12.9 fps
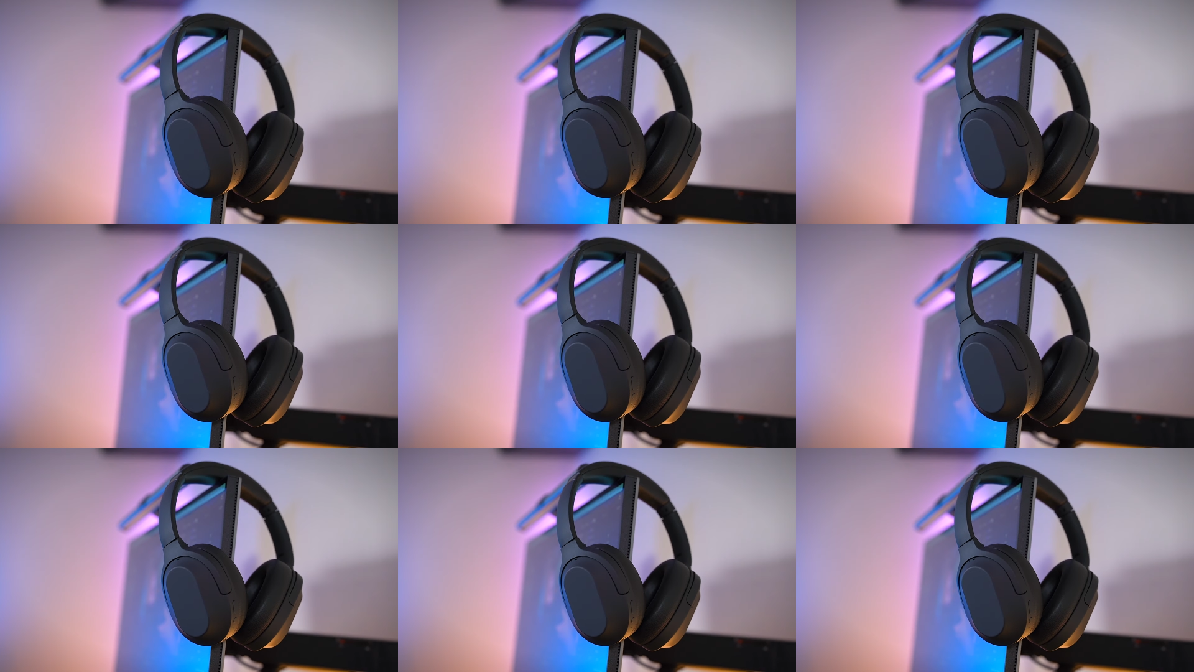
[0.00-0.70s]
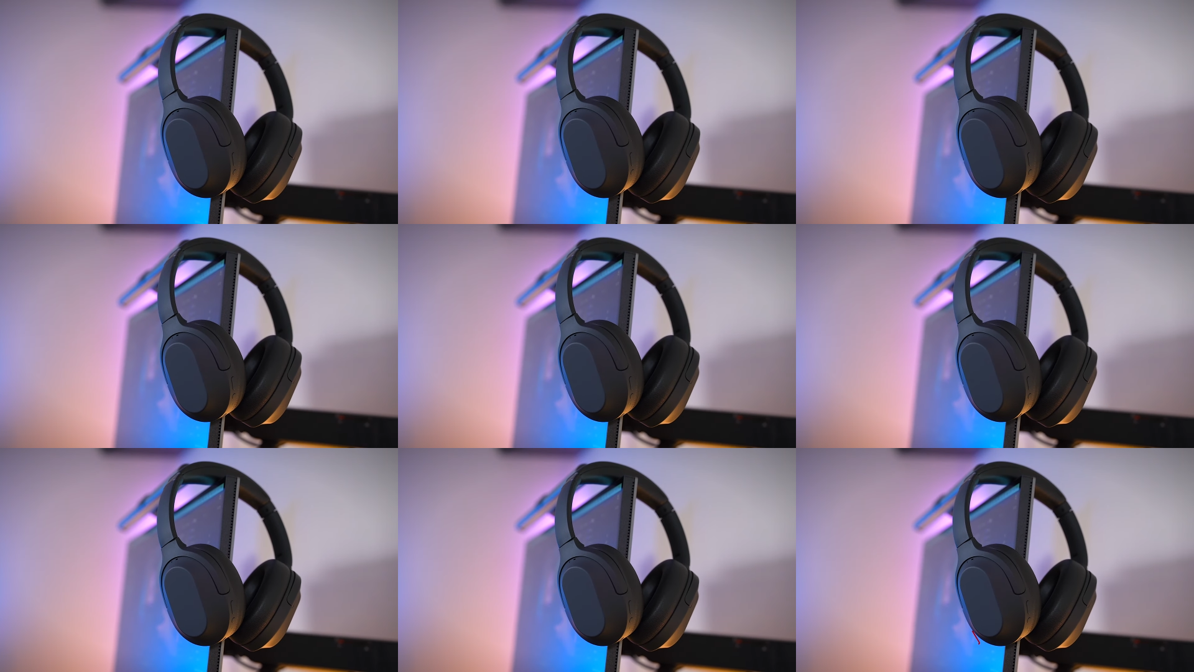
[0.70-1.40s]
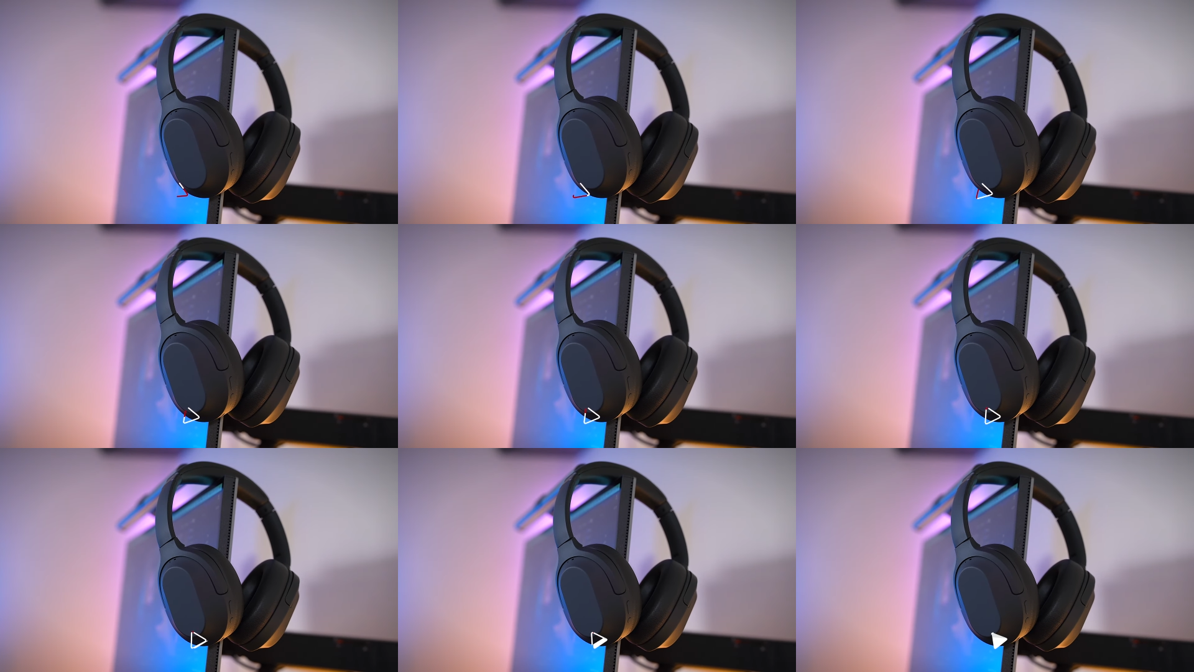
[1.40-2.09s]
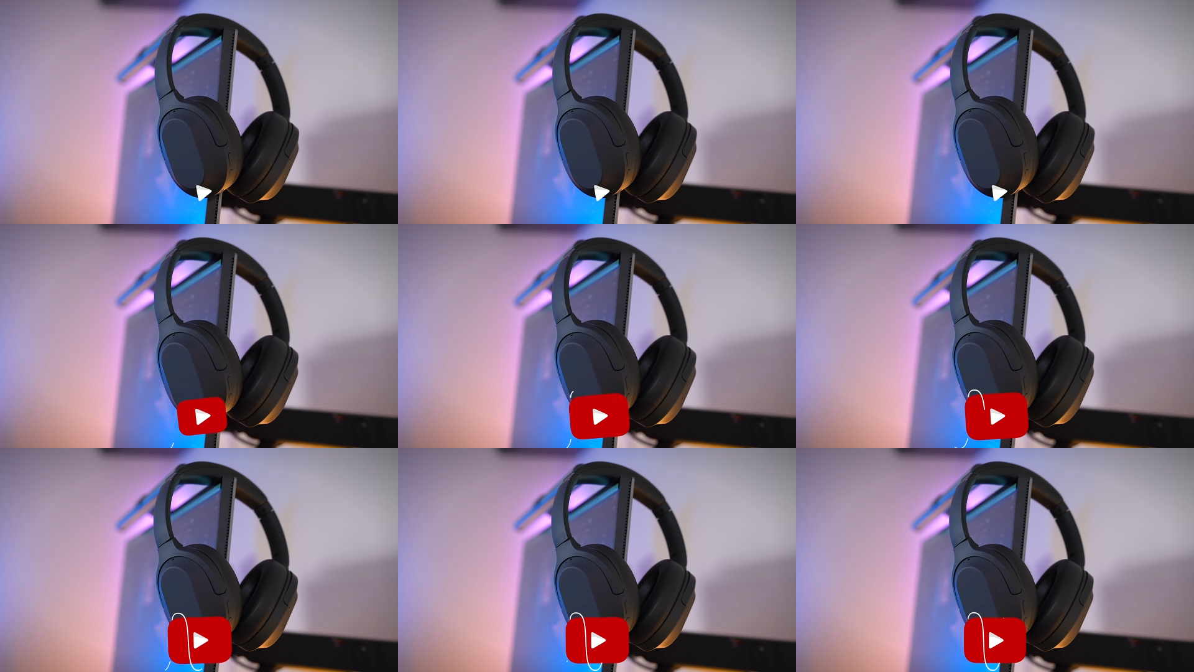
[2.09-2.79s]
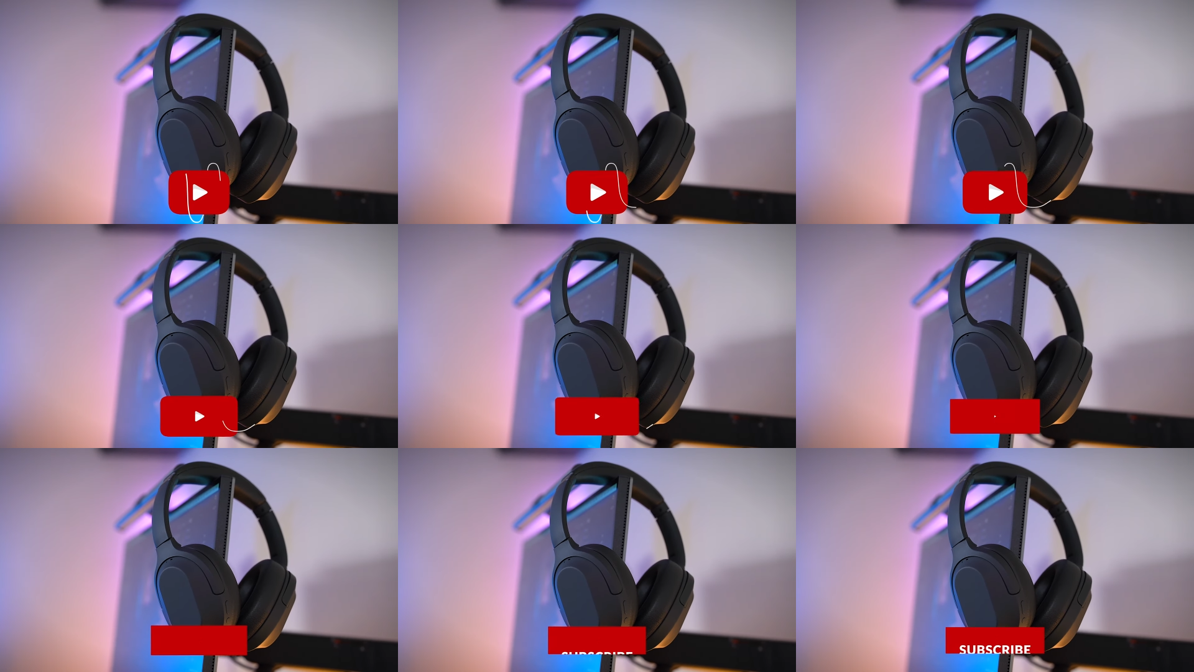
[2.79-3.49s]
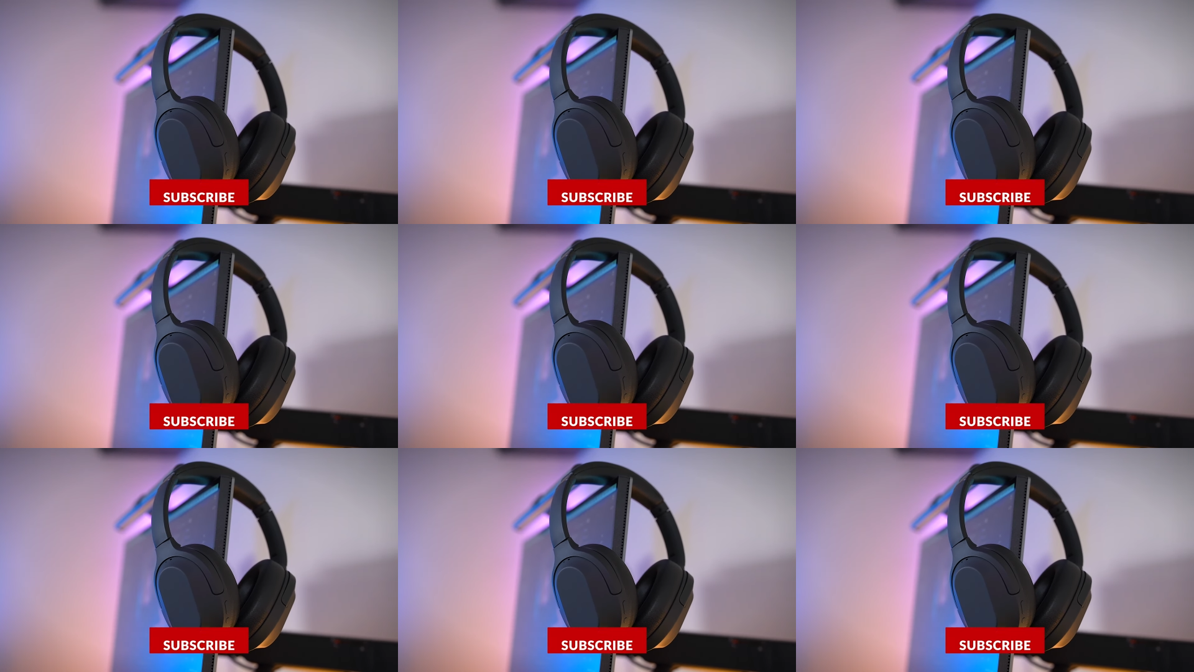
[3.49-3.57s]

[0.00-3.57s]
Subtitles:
Nobody's mouth can be seen.